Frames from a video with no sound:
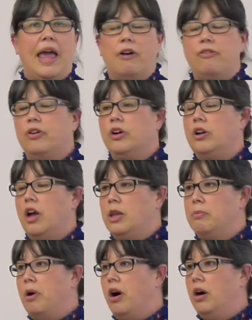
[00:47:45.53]
effort on the
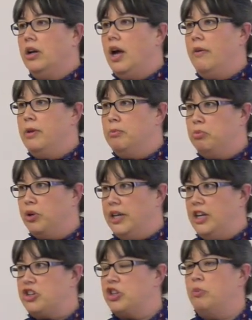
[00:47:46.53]
part of the
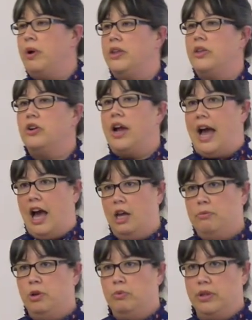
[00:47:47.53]
British the way that there
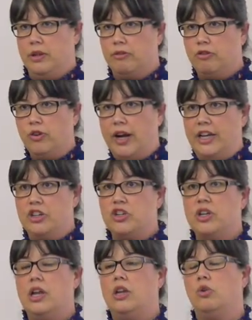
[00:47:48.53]
had been with the
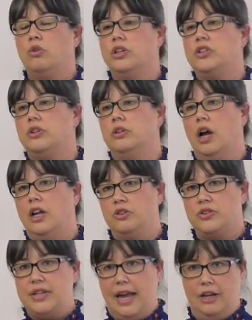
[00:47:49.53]
French in order to
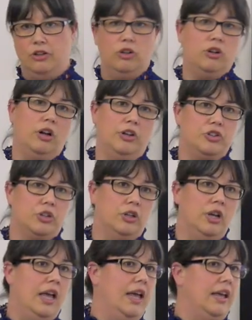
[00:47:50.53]
understand our culture,
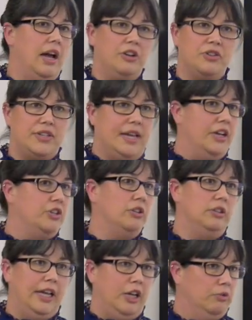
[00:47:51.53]
understand our
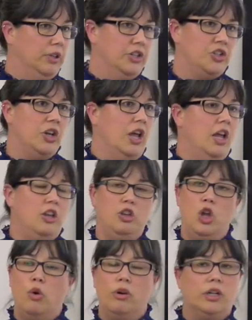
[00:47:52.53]
language,
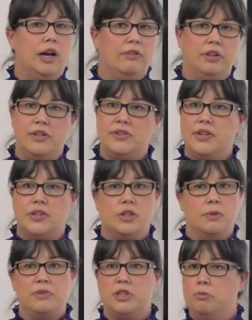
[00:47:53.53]
know our governance
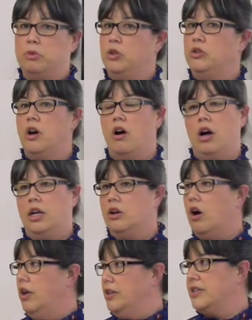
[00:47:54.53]
systems, to blue to on,
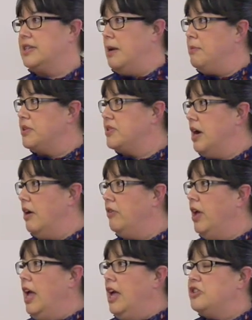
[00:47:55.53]
all this type of stuff.
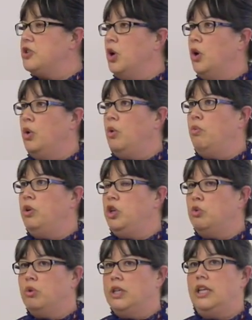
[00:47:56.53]
So when
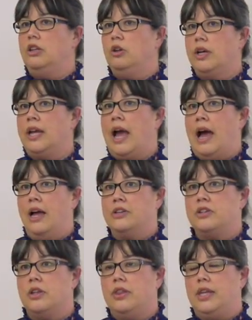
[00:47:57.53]
you really look
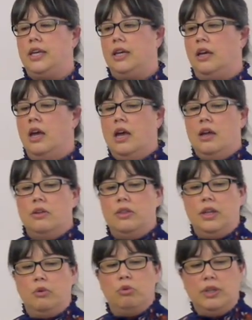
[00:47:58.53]
at the,
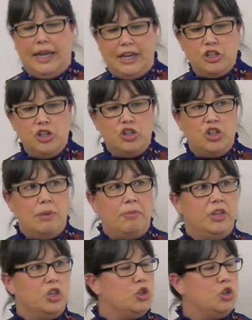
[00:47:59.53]
the relationship and the